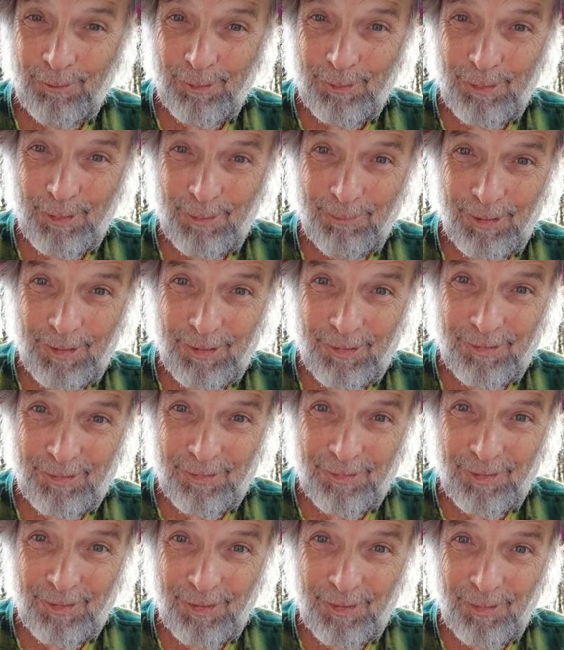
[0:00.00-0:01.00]
which he
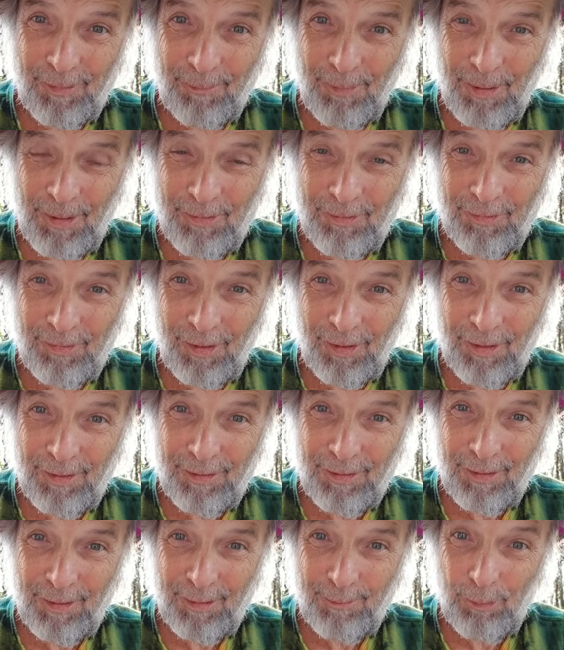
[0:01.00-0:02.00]
places on our bedside
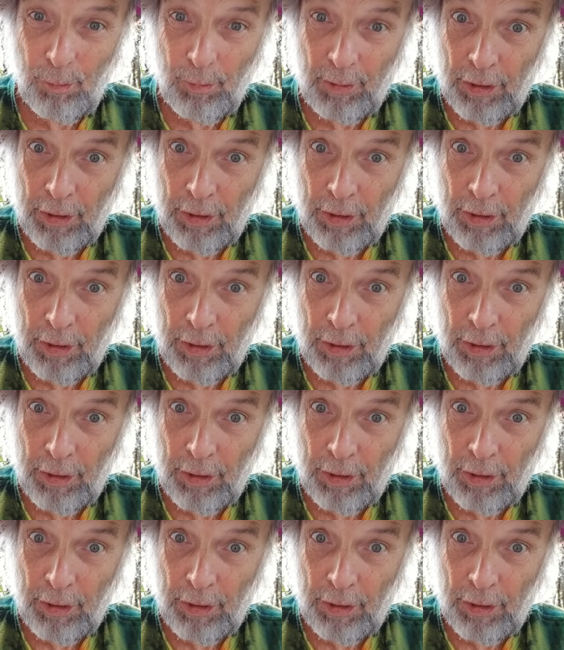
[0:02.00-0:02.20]
table,